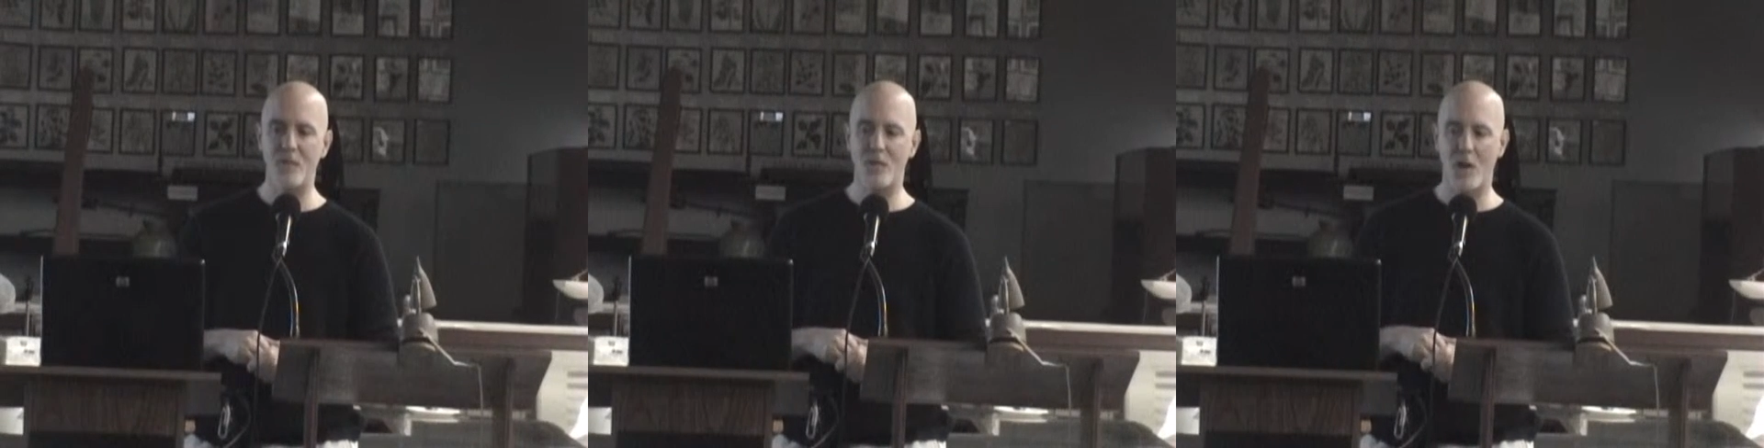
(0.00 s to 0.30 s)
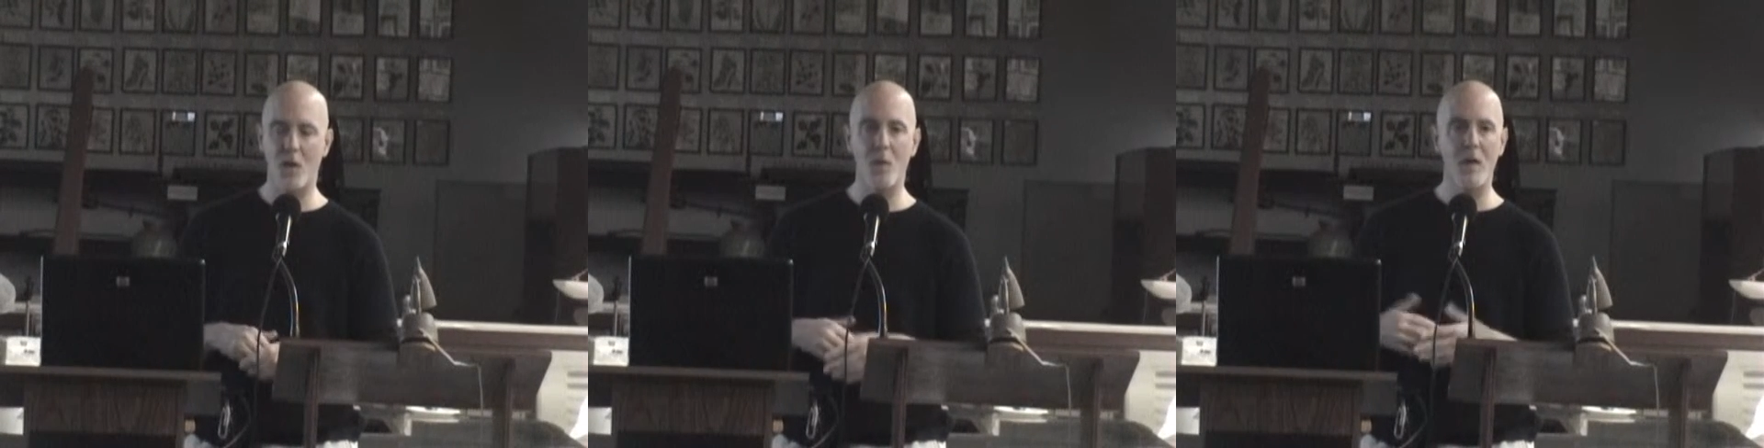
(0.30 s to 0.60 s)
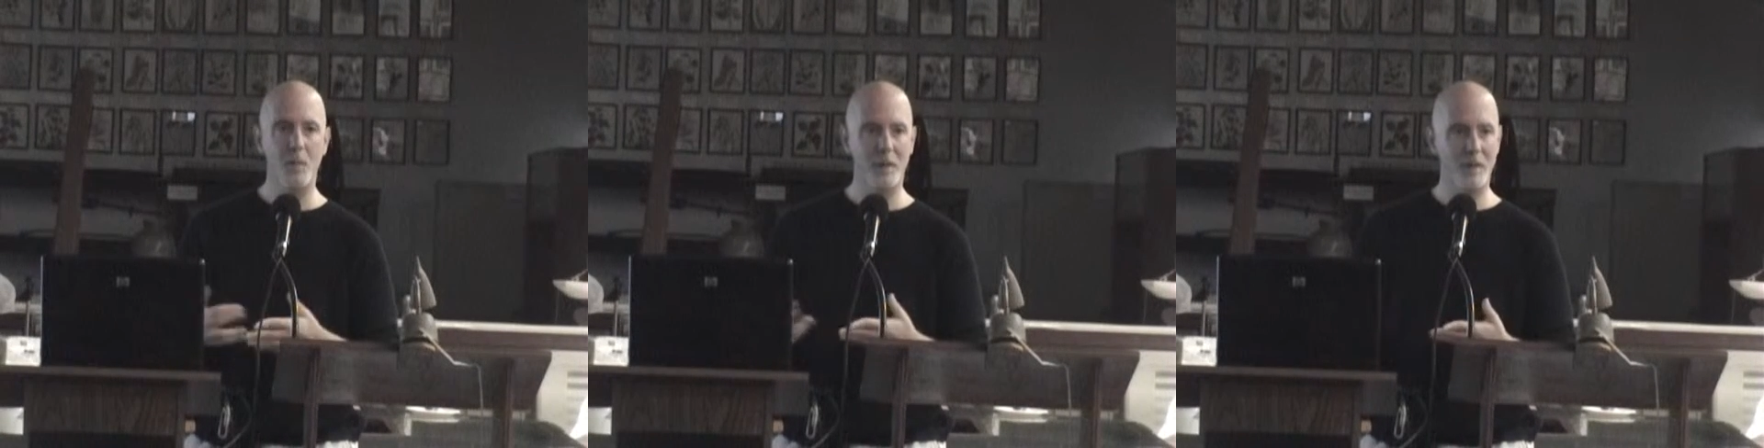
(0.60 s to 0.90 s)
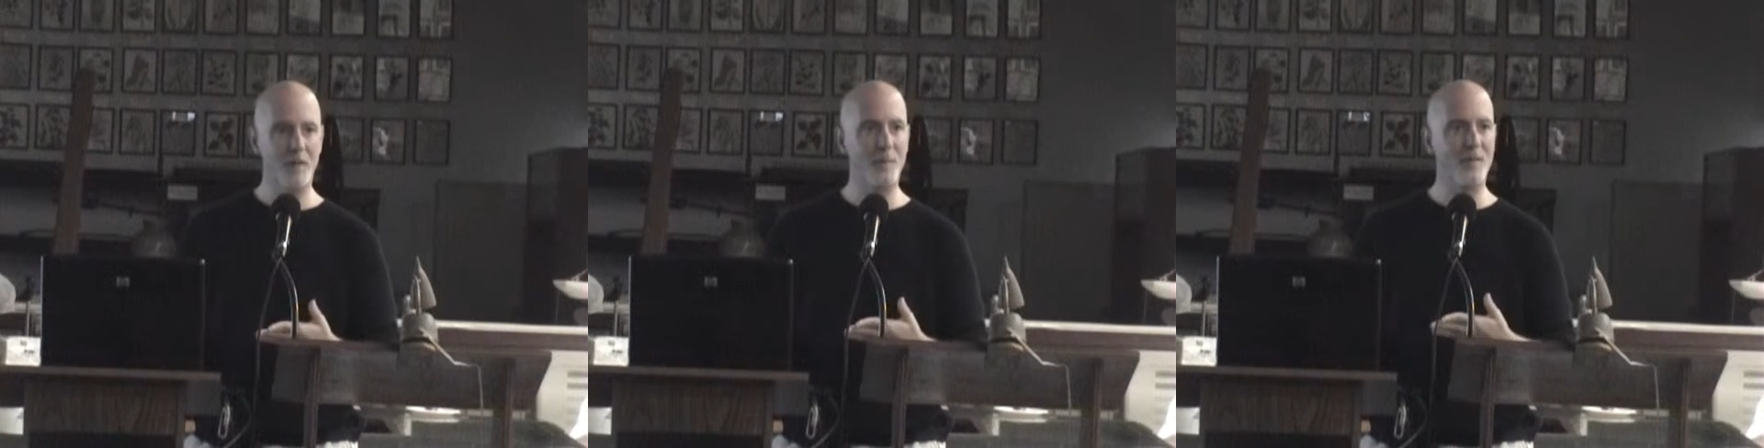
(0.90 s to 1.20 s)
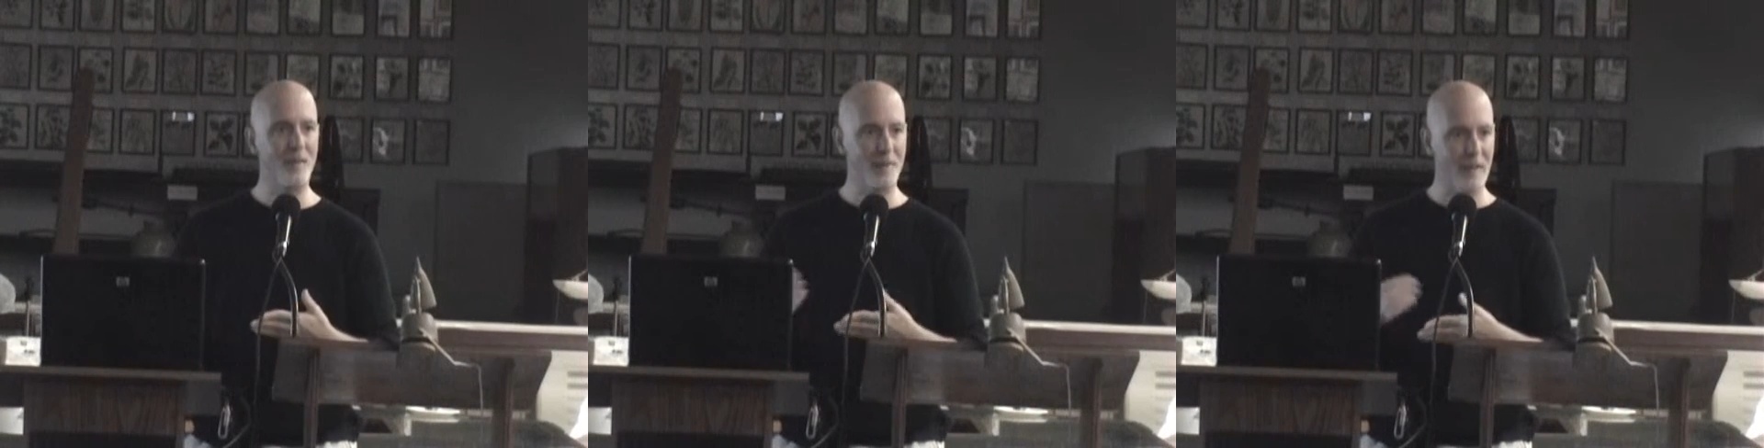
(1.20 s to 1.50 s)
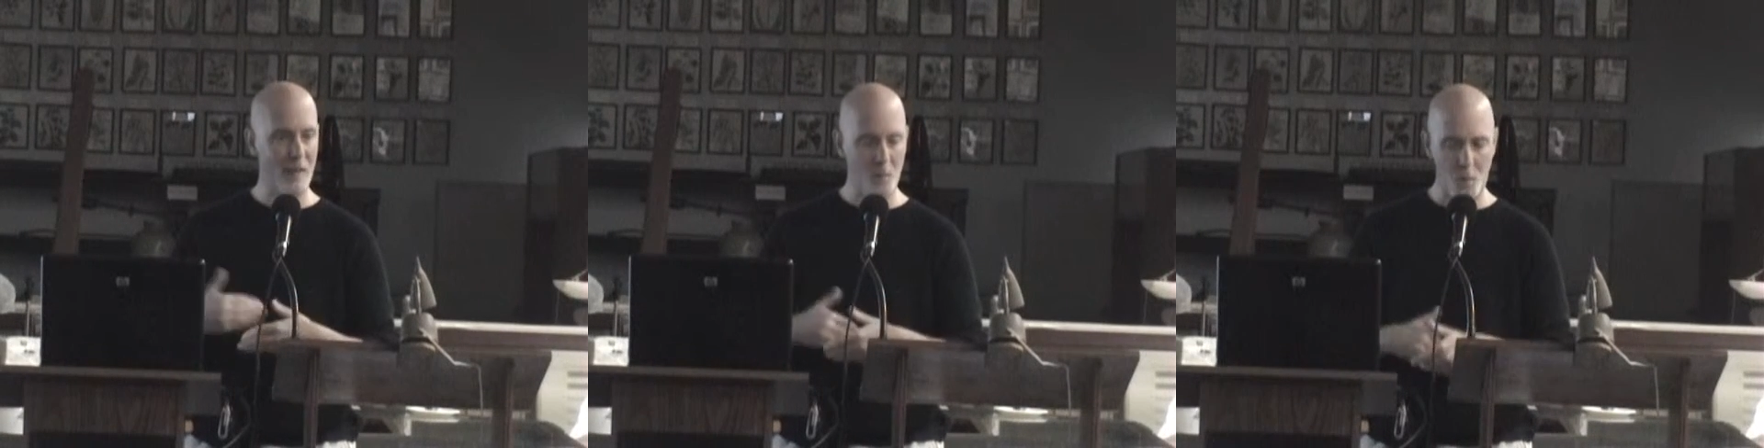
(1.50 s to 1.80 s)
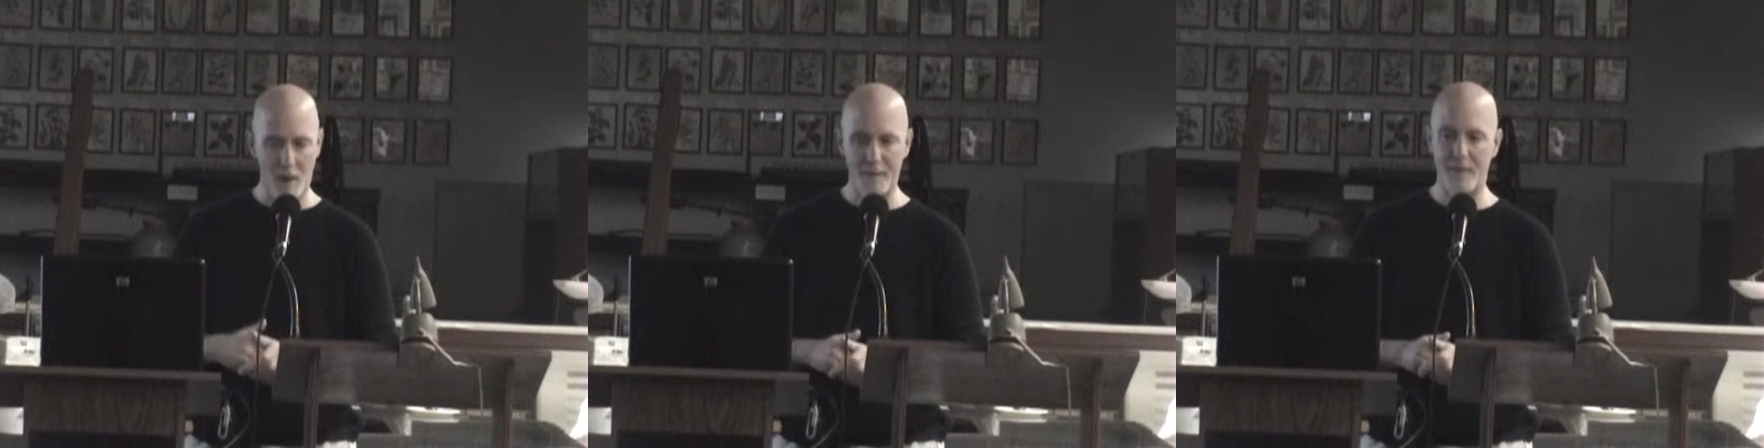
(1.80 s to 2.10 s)
So we looked specifically at
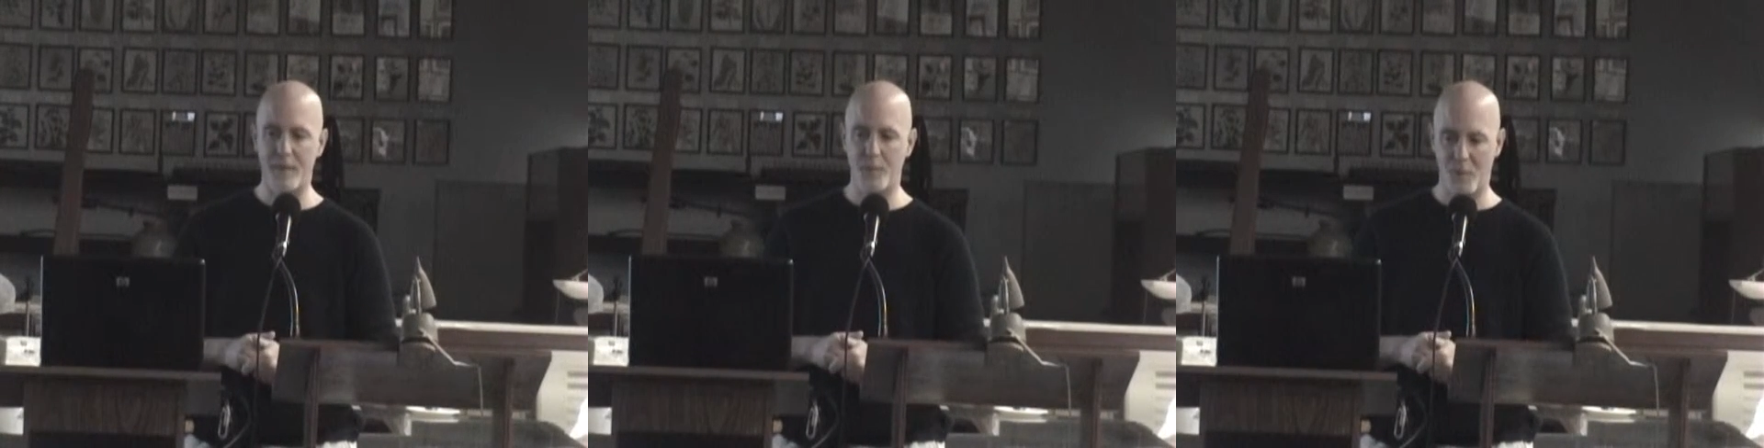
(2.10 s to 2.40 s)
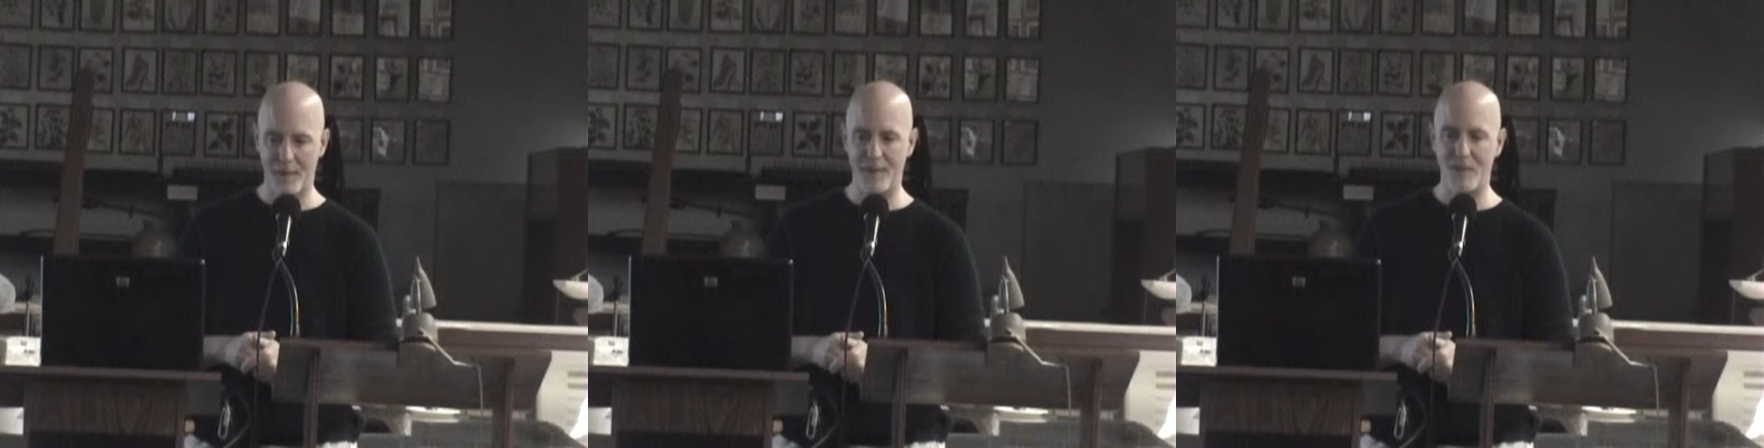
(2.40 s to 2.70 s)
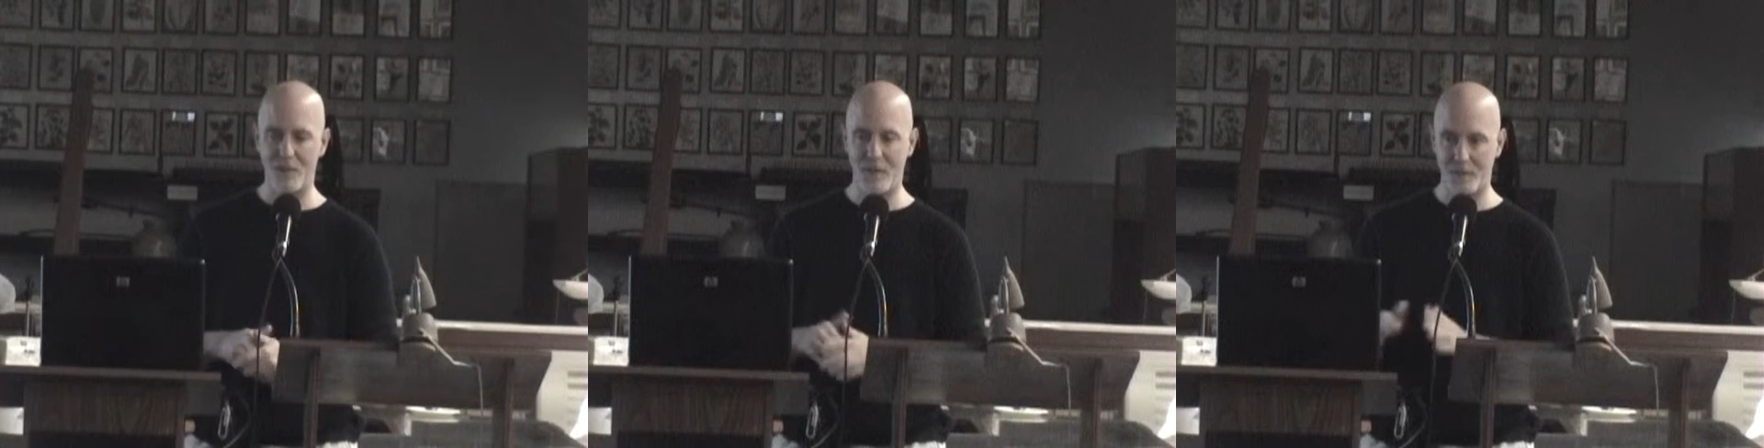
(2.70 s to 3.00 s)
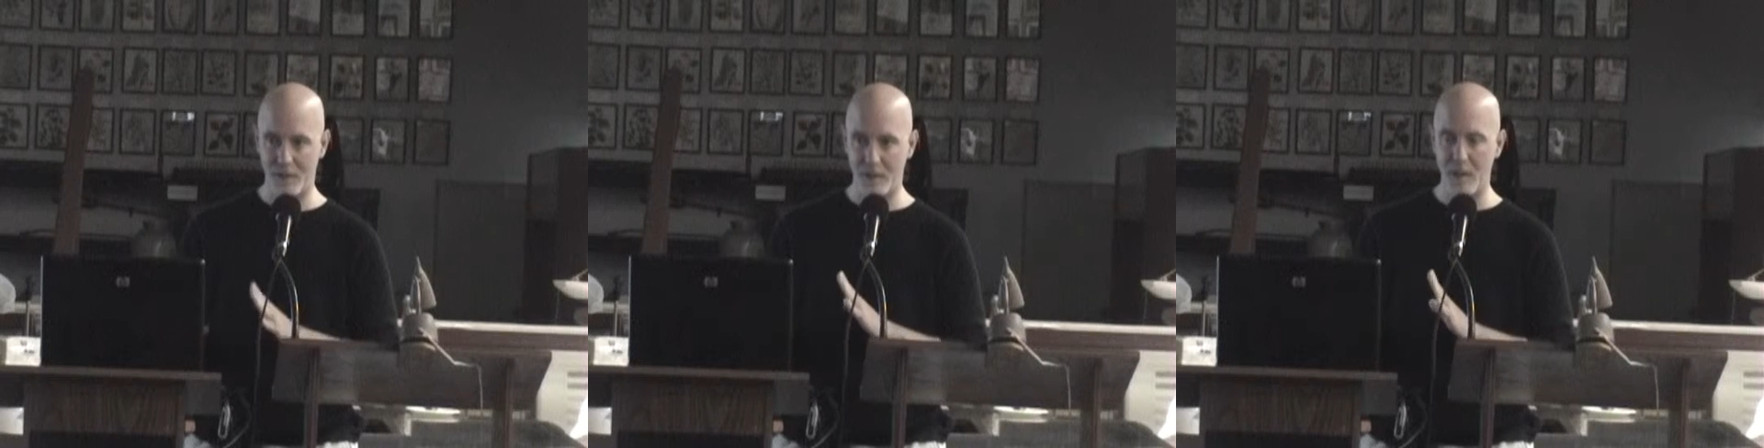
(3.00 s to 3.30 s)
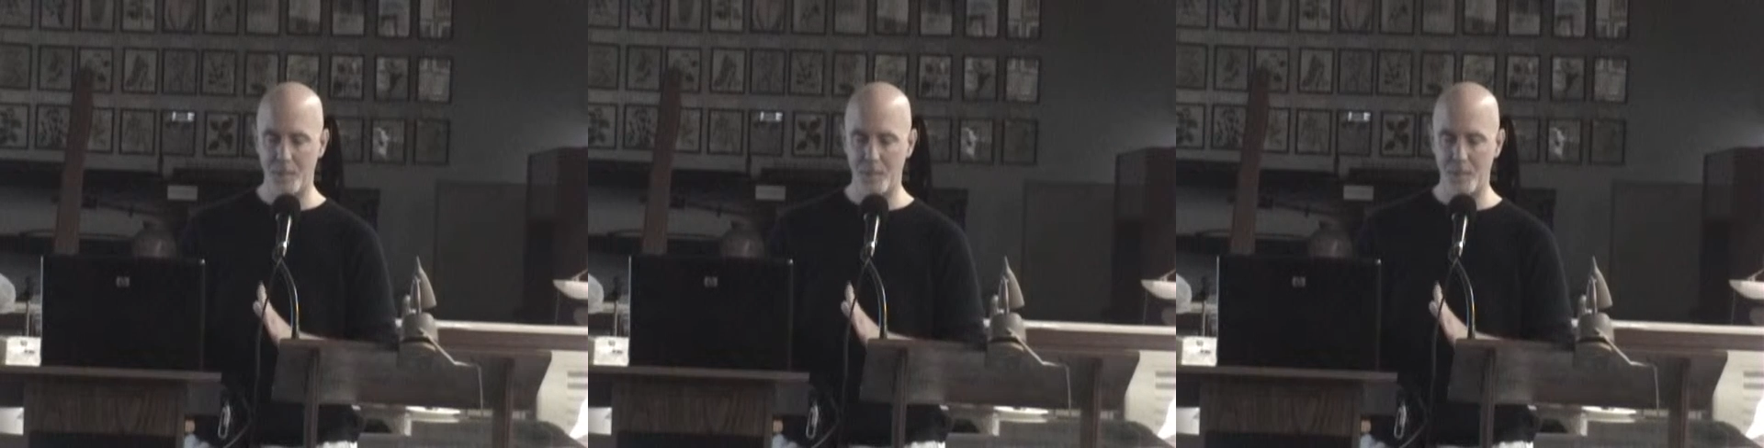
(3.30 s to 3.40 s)
what these different,